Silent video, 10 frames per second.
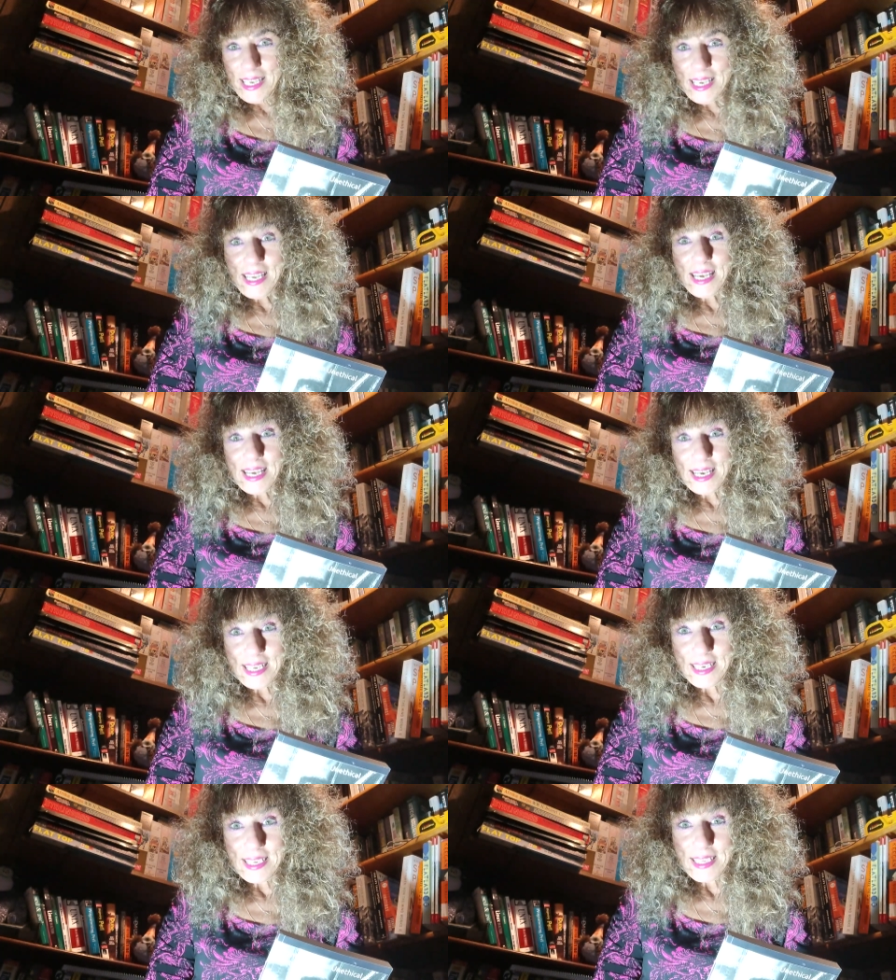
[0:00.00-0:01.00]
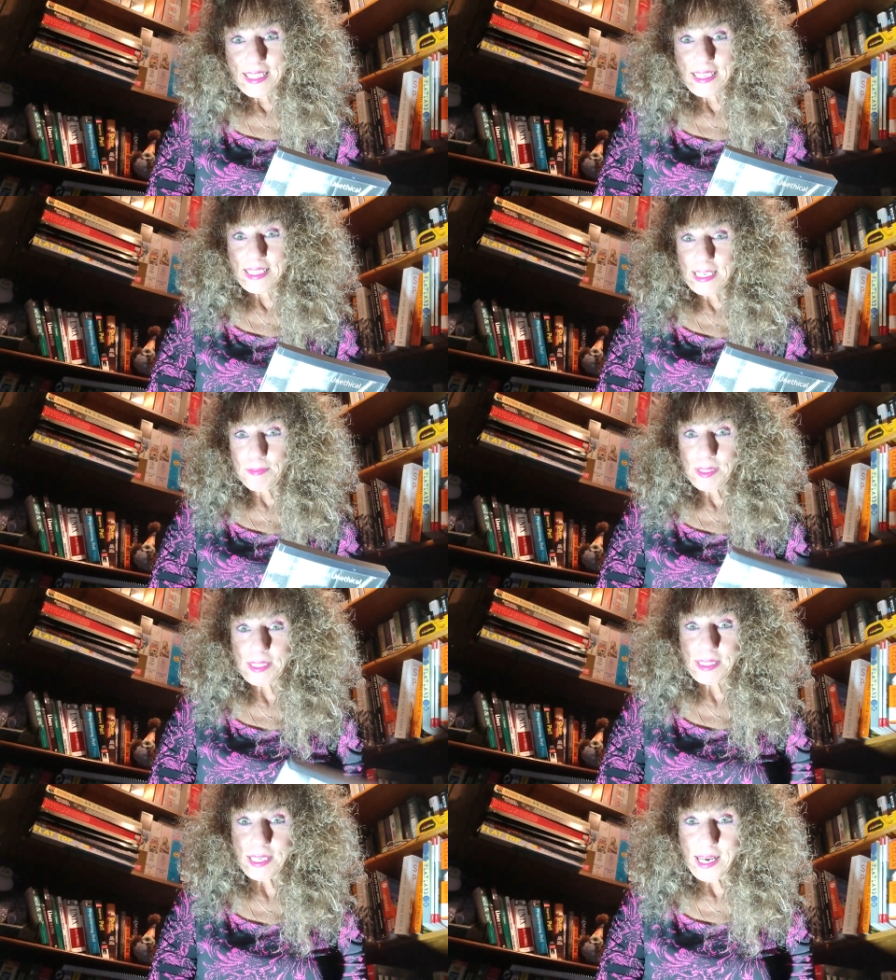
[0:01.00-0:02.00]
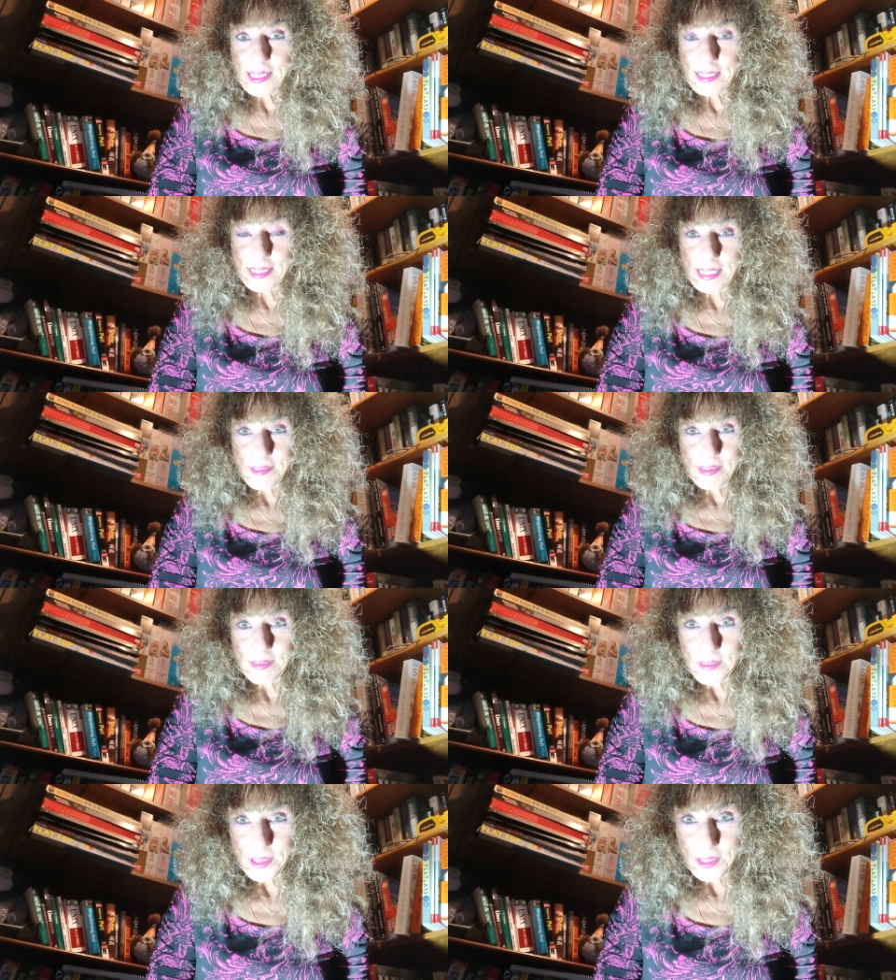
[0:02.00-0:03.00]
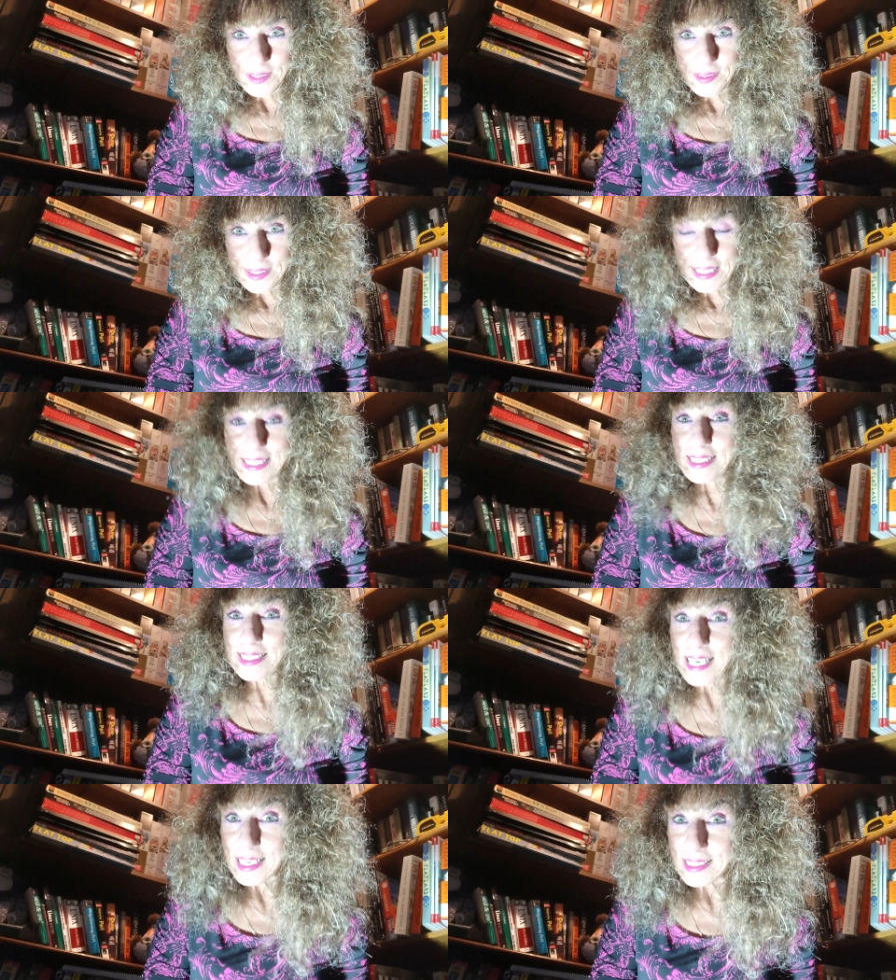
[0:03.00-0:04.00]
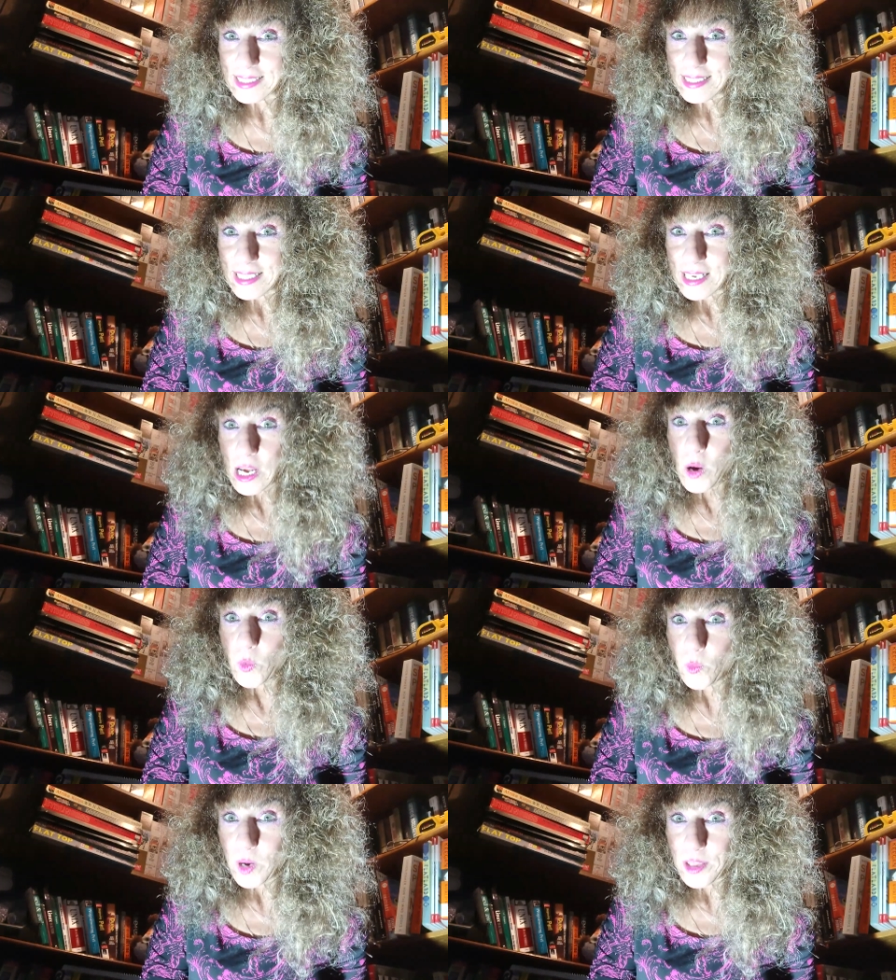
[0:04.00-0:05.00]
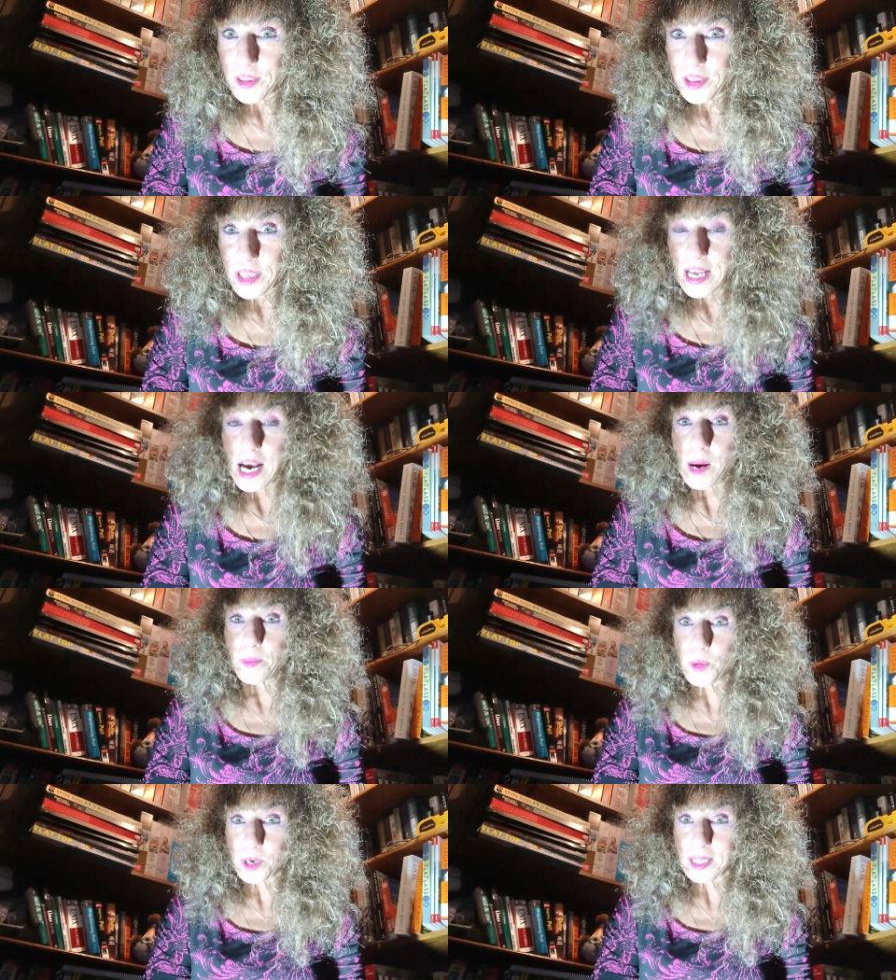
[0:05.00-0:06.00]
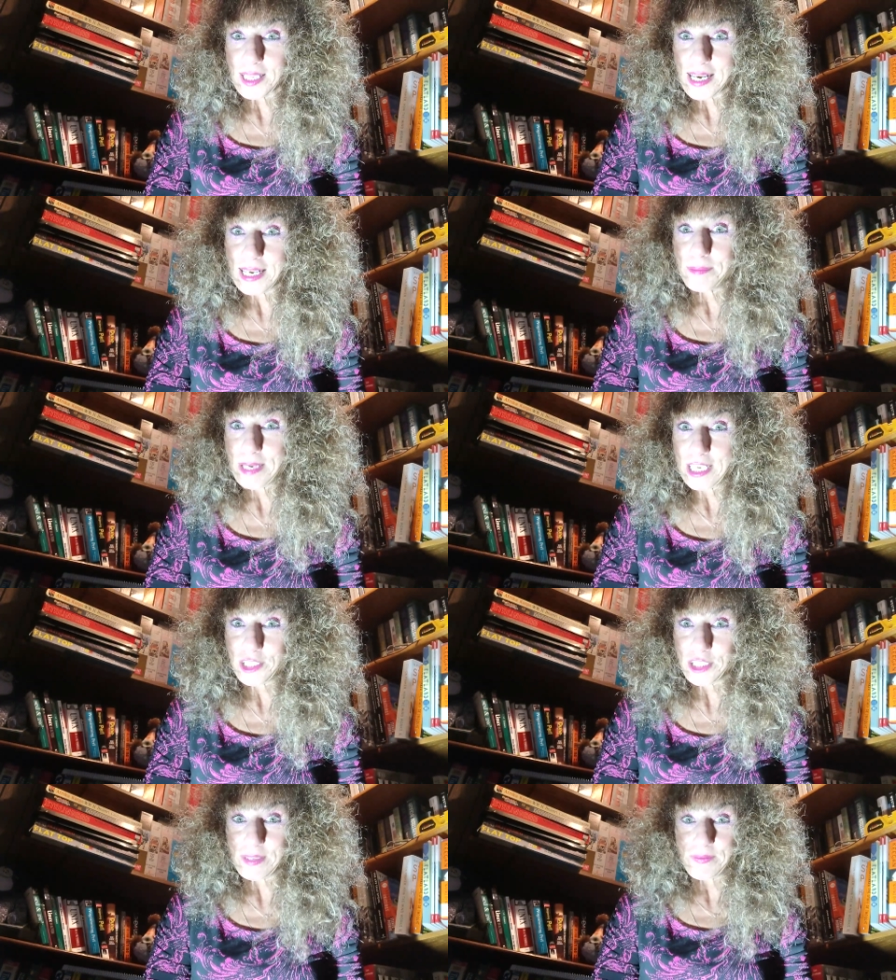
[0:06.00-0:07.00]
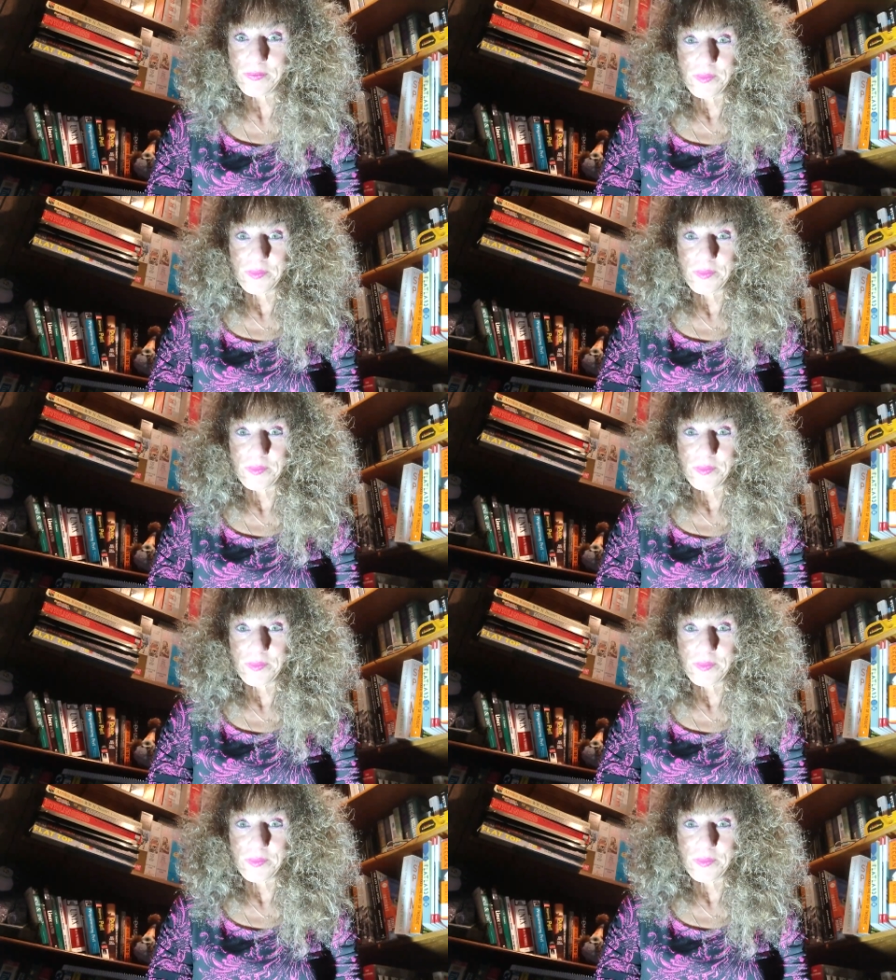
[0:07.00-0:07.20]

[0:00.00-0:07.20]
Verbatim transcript: He hid the deepest, darkest secret of all sex with a borderline patient.